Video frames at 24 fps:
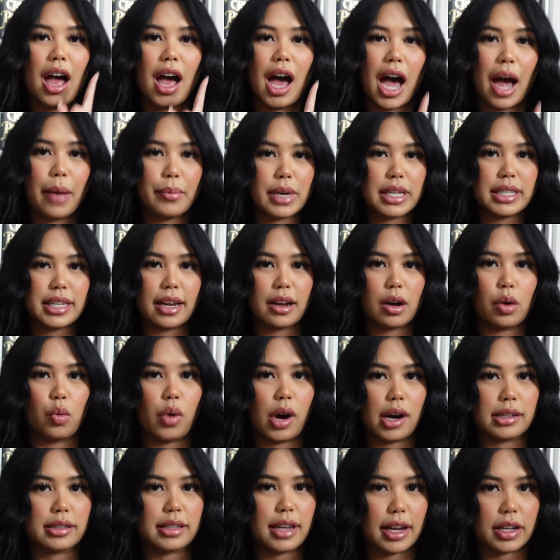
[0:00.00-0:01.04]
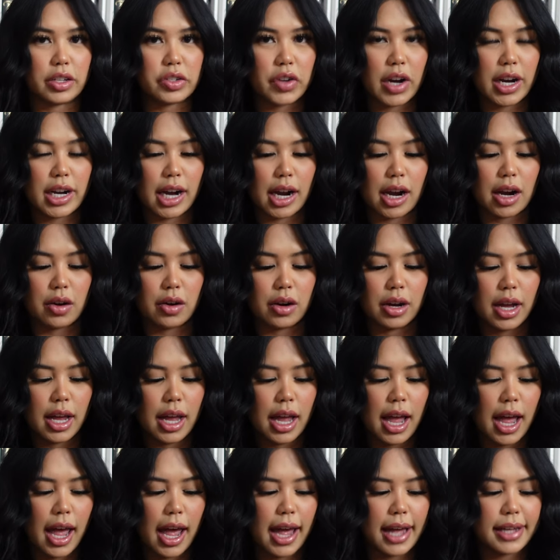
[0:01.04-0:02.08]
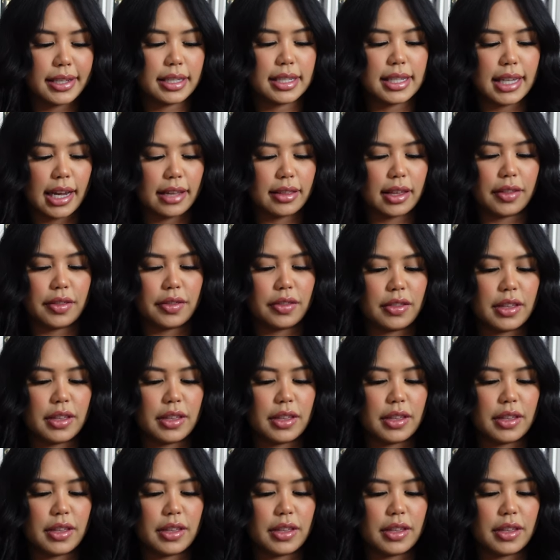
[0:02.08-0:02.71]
I'm gonna take a wild guess right now and say that